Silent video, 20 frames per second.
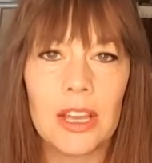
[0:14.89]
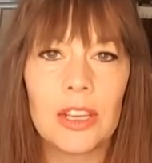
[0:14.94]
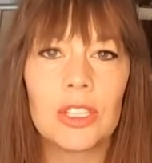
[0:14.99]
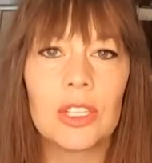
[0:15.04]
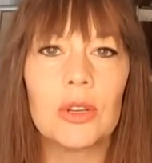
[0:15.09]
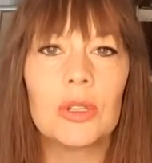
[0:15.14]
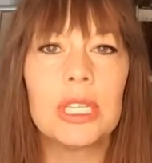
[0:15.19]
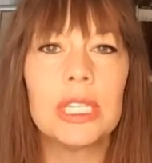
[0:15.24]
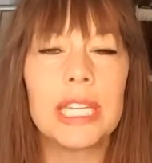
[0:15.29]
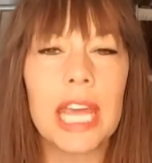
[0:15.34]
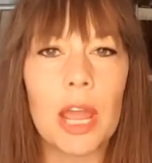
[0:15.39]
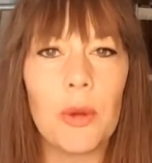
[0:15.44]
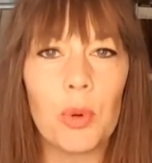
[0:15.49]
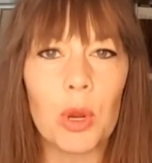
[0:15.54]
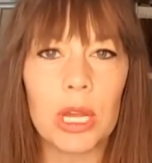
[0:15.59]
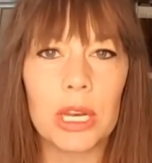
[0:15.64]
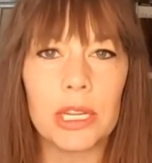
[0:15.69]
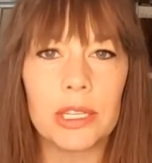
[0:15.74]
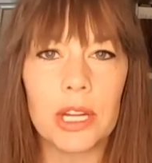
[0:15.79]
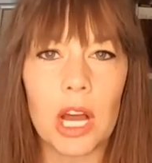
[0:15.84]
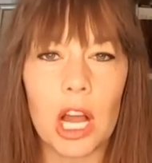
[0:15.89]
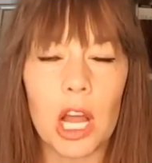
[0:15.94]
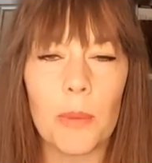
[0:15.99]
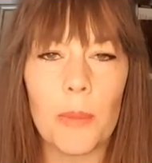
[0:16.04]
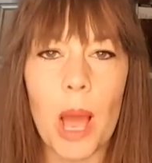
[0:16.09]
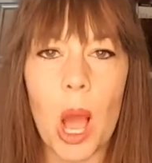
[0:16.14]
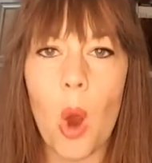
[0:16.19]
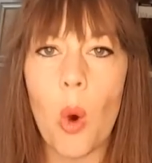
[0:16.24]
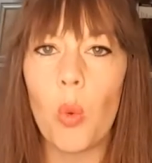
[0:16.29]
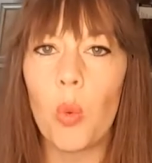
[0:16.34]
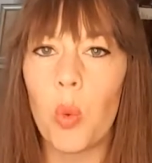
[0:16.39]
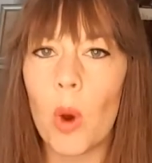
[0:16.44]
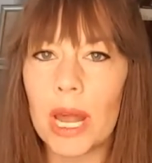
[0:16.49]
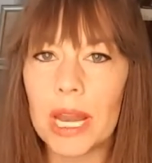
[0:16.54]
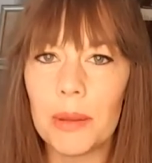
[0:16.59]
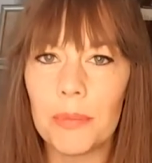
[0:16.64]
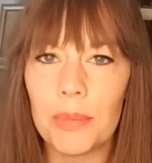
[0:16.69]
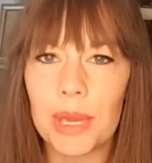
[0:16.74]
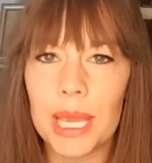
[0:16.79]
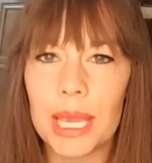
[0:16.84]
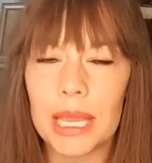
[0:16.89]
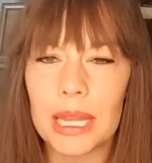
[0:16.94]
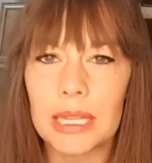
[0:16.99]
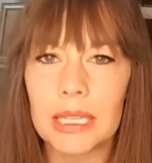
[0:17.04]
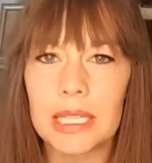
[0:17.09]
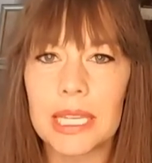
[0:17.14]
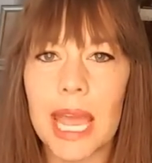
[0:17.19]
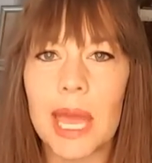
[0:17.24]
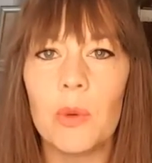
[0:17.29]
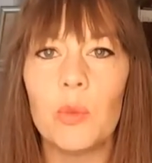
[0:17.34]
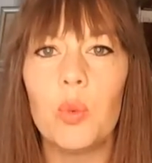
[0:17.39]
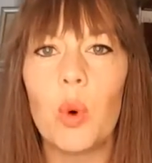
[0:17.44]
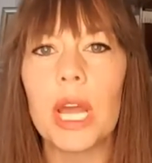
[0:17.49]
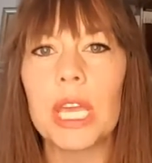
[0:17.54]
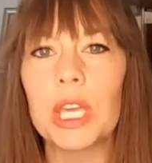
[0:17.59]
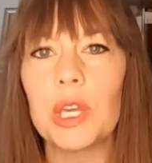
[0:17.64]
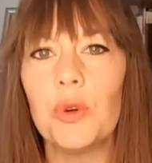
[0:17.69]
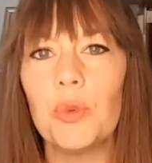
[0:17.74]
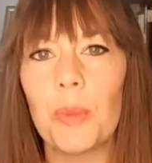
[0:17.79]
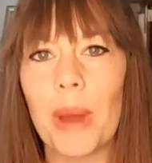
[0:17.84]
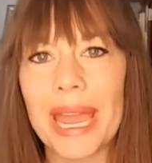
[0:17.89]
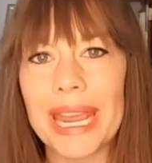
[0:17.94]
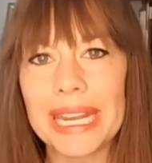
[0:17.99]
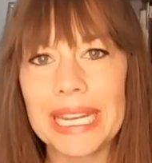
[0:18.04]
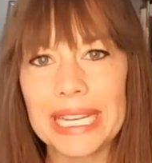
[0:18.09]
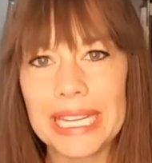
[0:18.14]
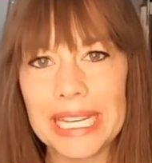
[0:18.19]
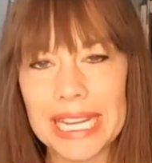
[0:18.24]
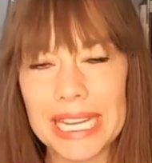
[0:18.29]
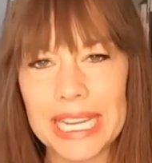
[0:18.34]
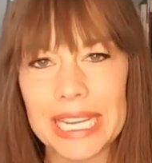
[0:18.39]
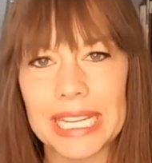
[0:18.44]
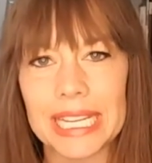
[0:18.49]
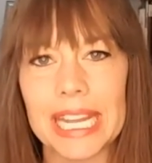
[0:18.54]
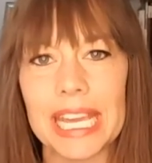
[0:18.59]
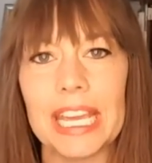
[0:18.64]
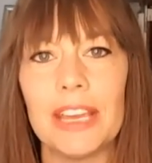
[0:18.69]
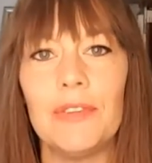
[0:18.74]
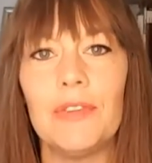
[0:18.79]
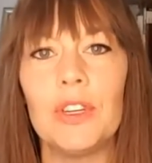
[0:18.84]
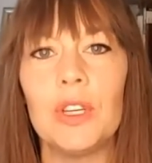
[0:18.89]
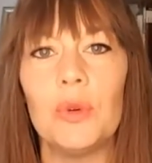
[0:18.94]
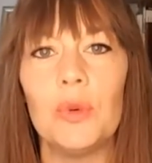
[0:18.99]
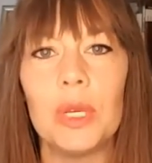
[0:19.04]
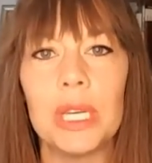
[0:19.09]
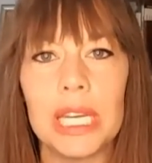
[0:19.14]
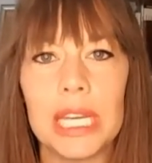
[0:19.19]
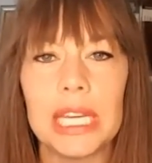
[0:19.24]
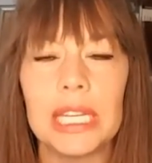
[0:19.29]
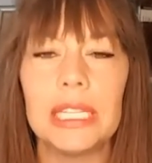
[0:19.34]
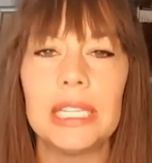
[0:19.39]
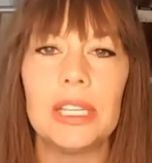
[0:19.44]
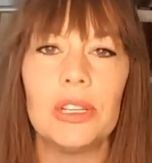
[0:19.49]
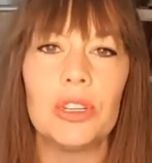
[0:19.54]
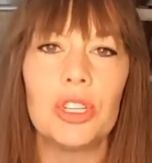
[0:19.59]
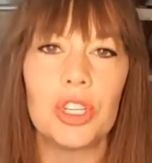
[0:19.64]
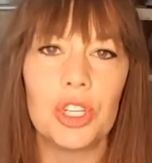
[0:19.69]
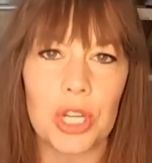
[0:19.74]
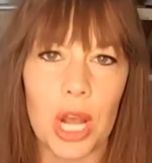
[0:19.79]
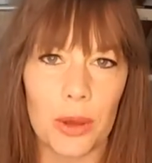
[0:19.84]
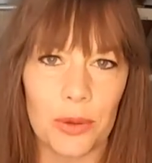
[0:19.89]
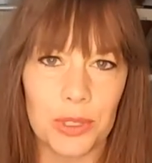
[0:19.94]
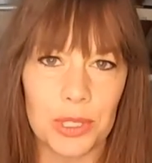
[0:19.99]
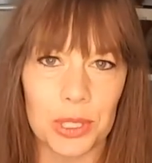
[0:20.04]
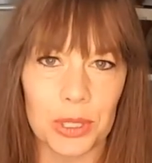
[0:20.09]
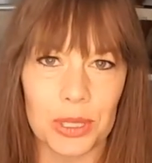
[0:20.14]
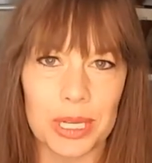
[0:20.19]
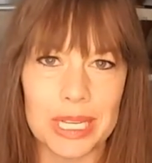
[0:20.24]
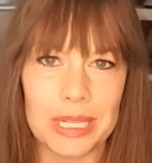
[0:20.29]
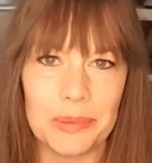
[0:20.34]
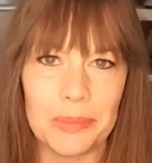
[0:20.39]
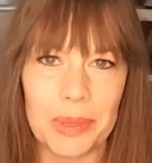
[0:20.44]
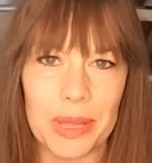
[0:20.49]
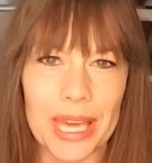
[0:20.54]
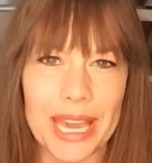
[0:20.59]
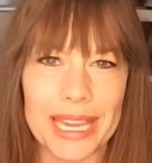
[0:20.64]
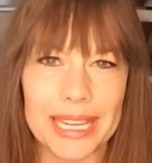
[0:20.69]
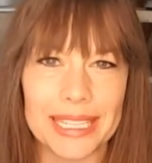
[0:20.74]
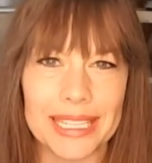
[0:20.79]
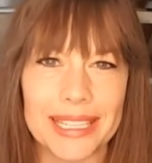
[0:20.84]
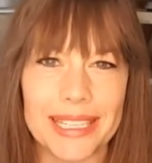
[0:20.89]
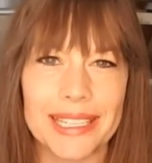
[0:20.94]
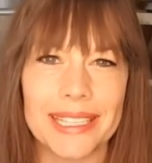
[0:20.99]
So today we're going to talk about what it means and what you might need if you need to shelter in place.